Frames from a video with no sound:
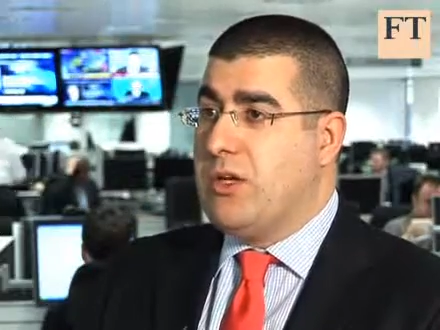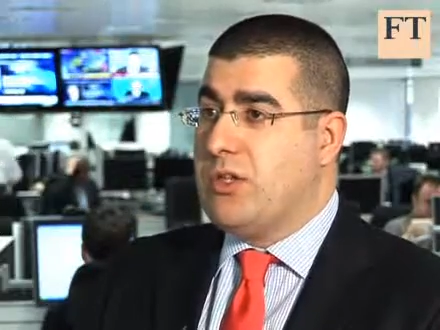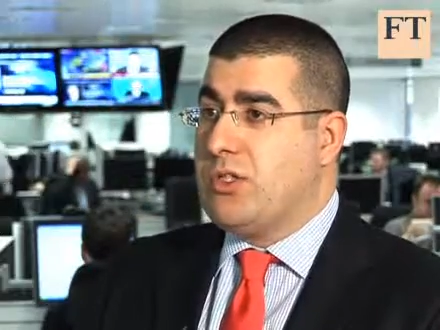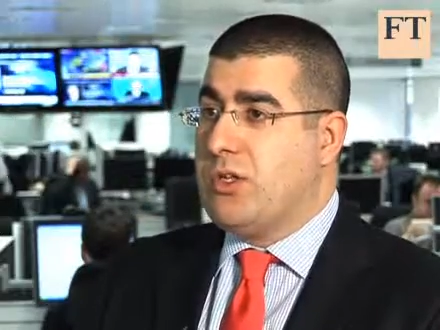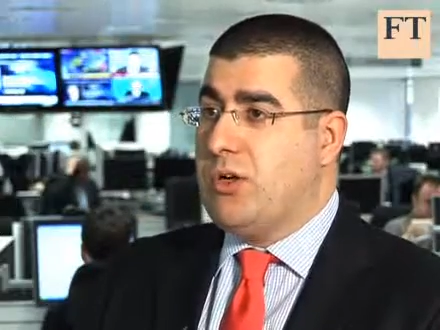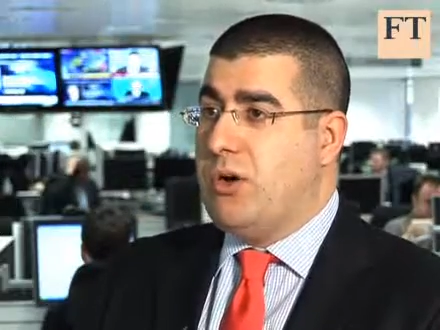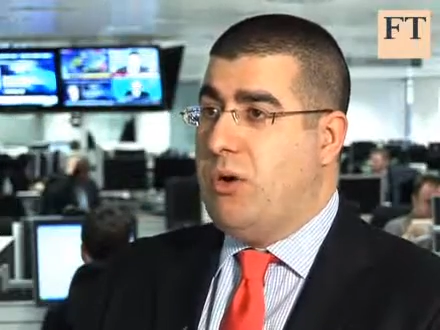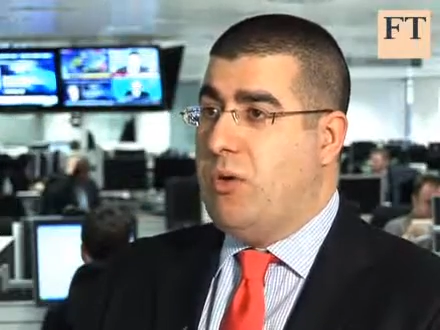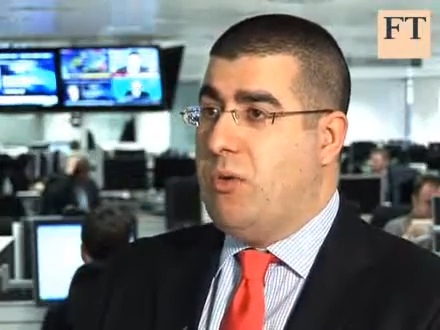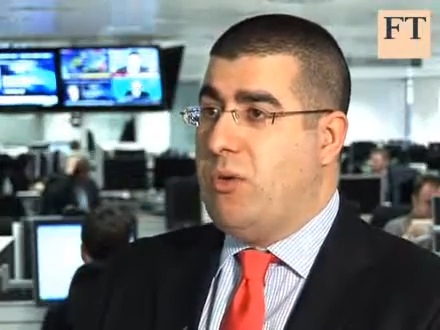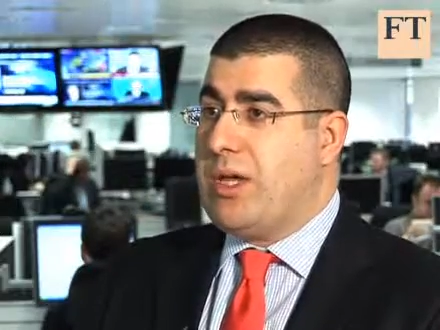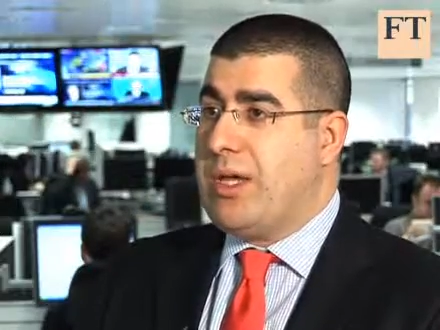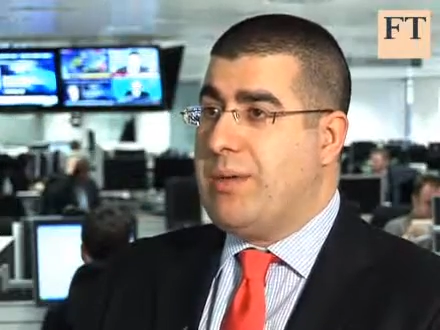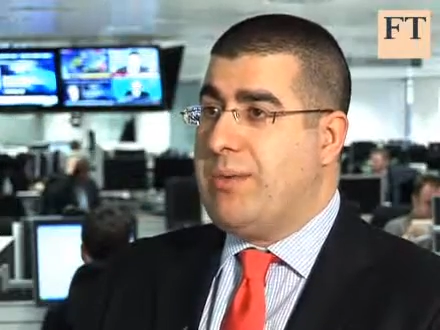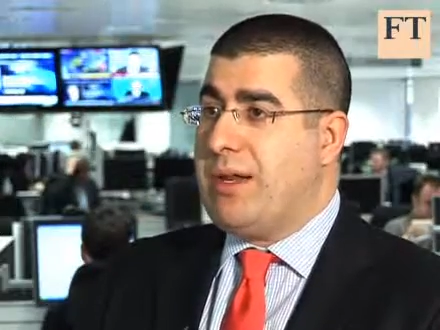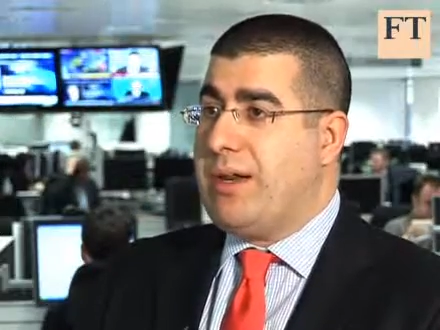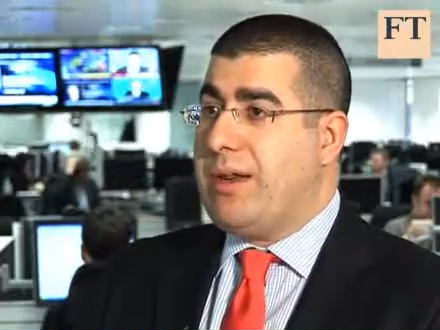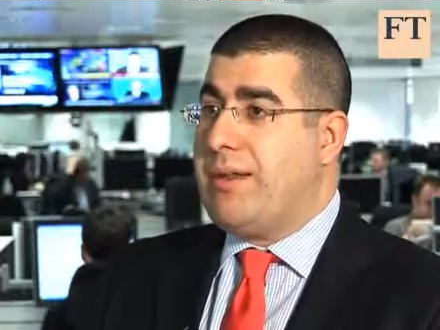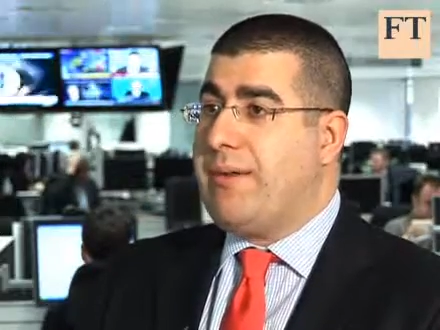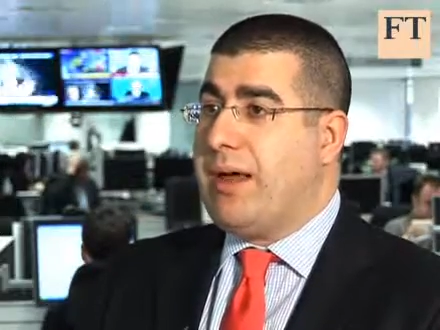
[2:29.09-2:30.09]
So
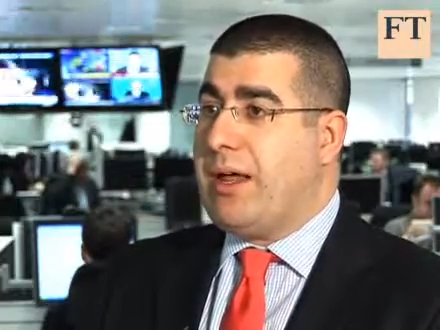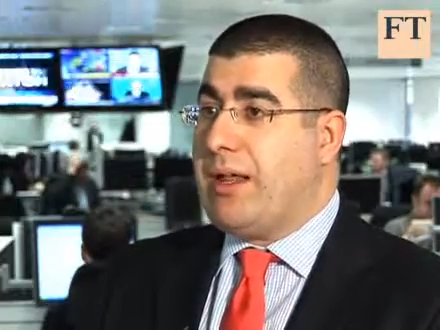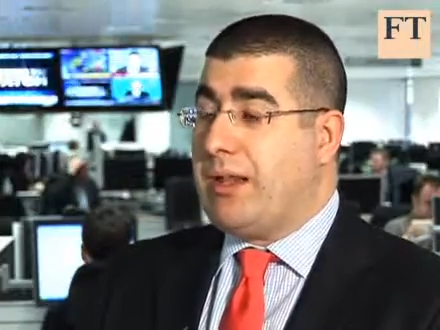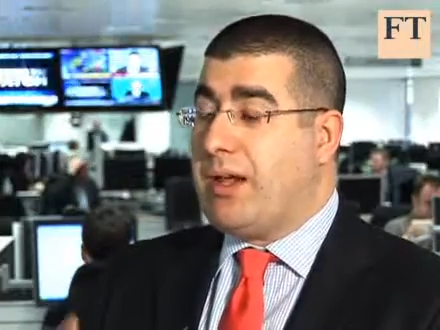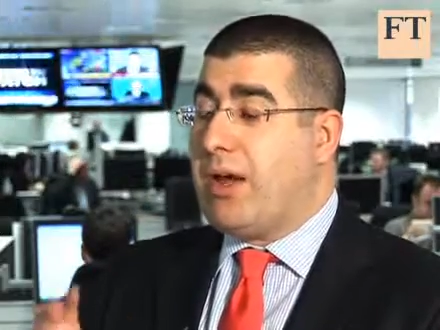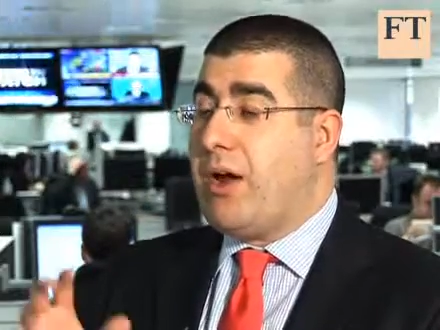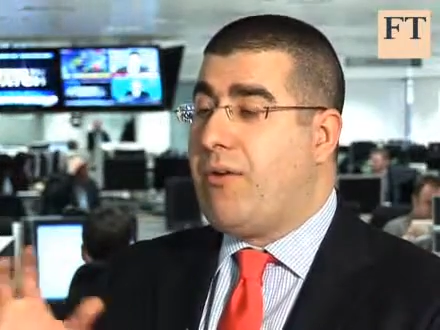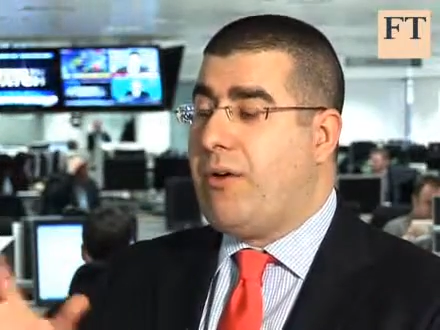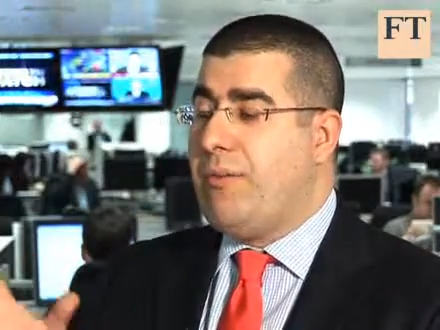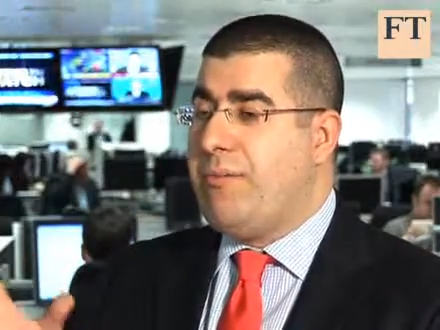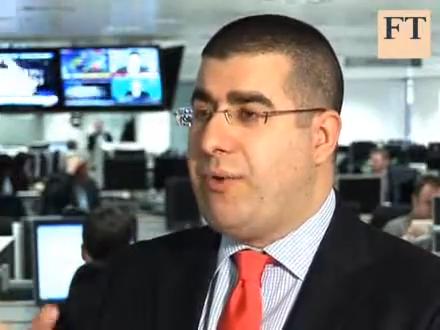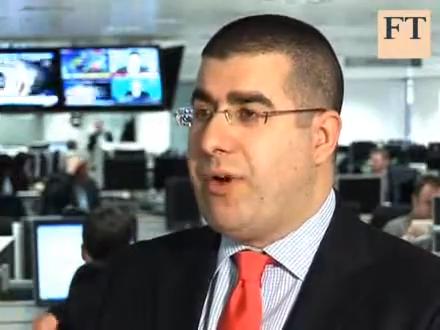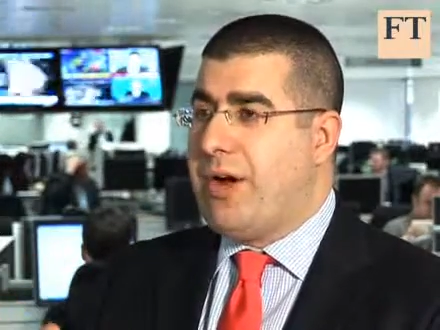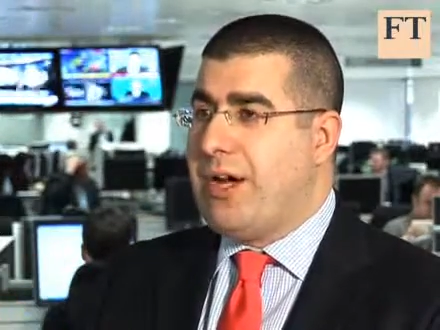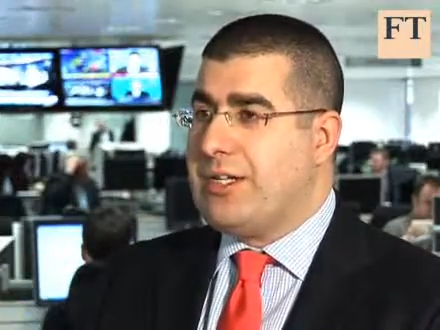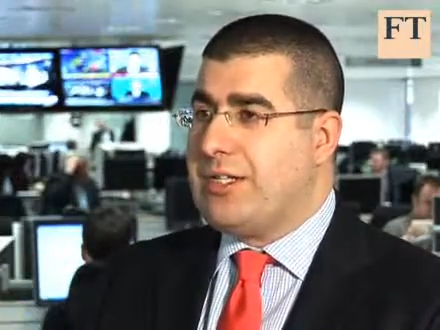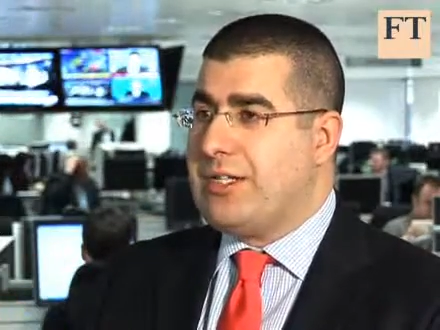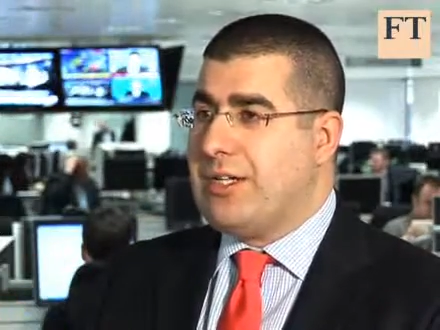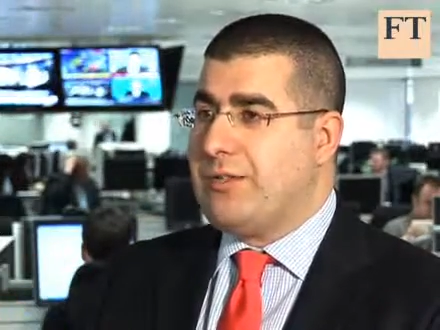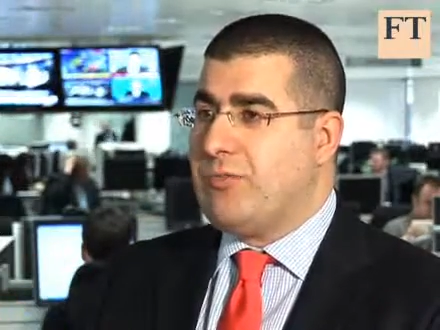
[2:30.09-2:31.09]
even at current
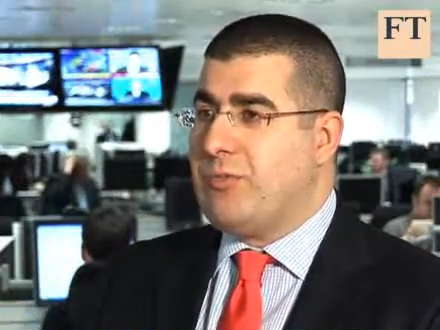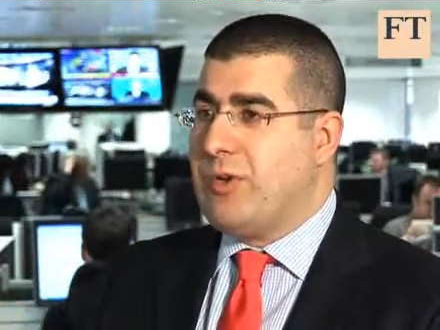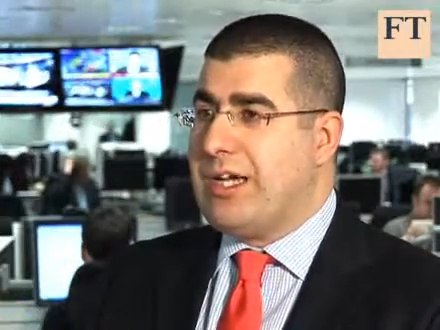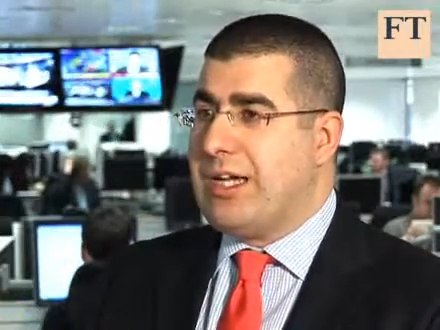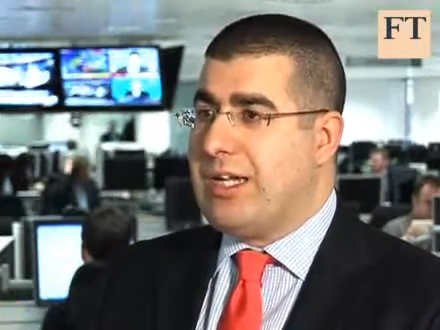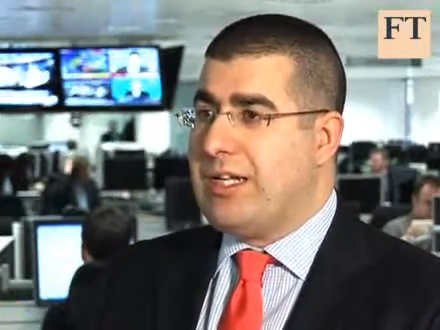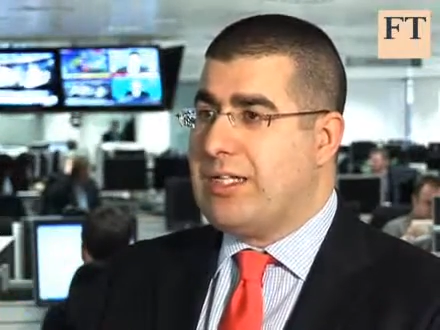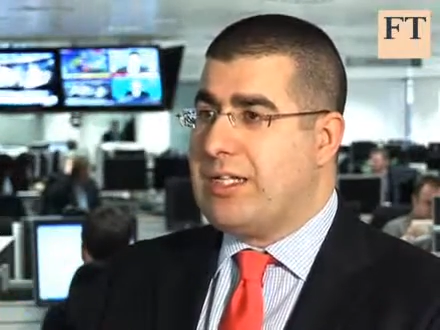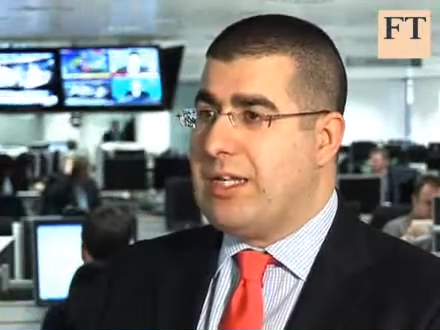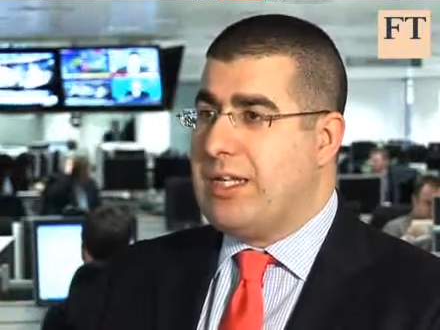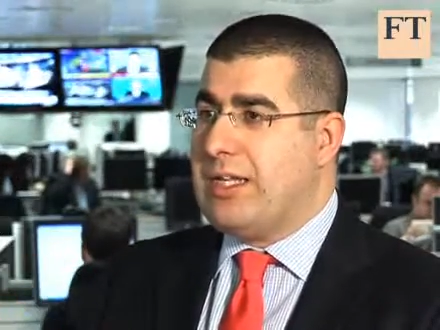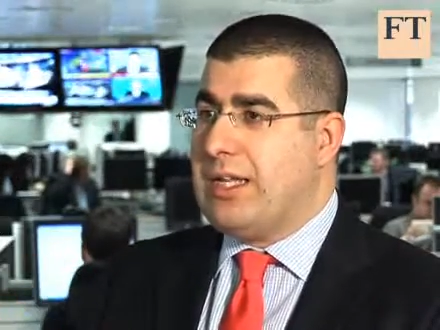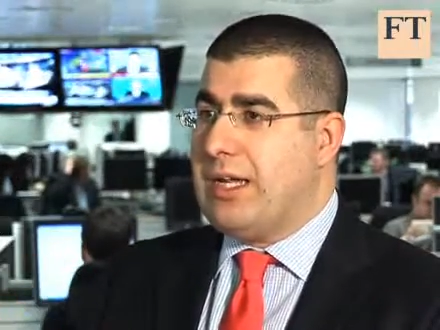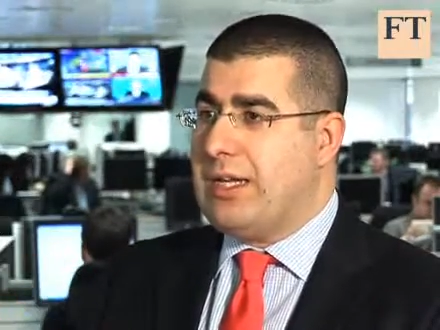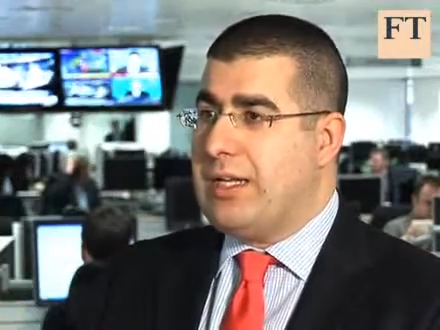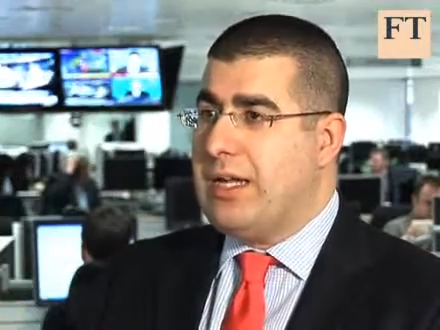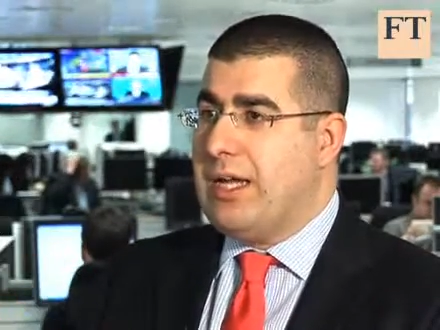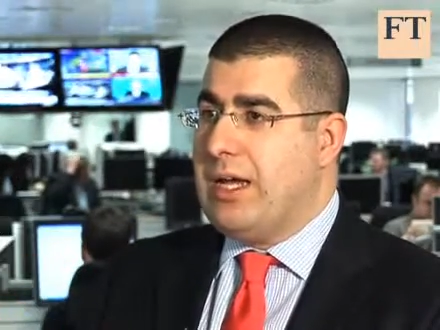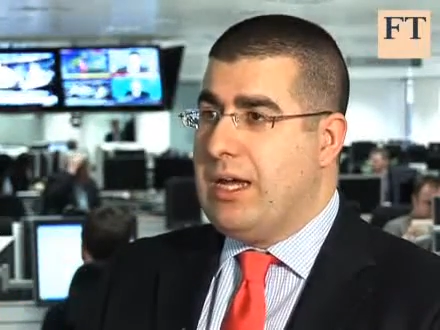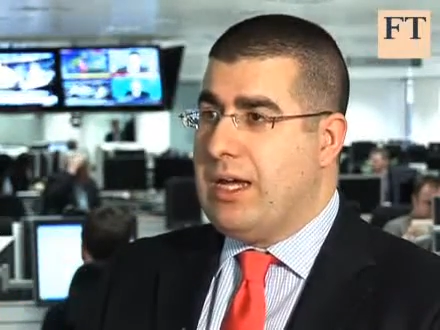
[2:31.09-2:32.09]
prices, we can see
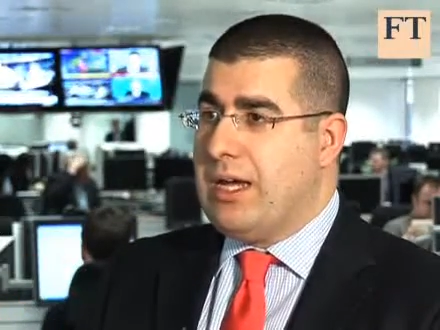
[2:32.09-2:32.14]
that